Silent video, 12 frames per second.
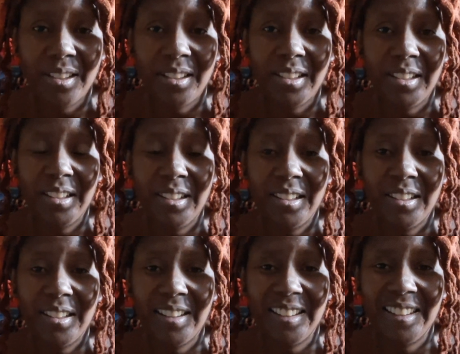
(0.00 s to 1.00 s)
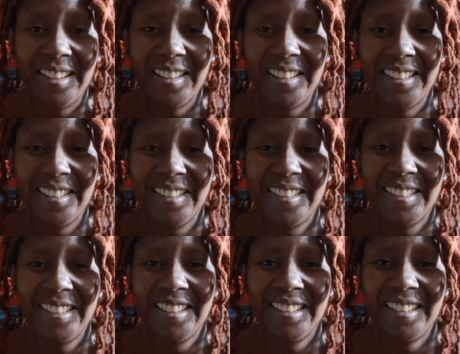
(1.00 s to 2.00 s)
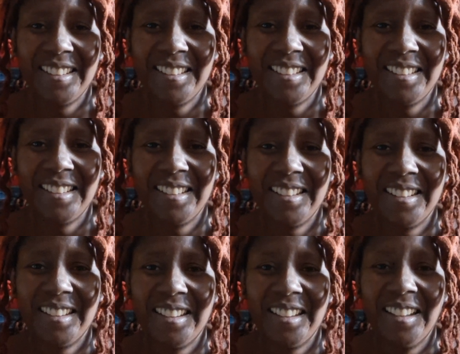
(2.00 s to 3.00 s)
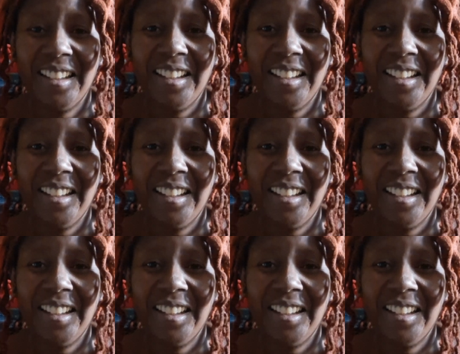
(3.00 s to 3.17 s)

(no one is talking)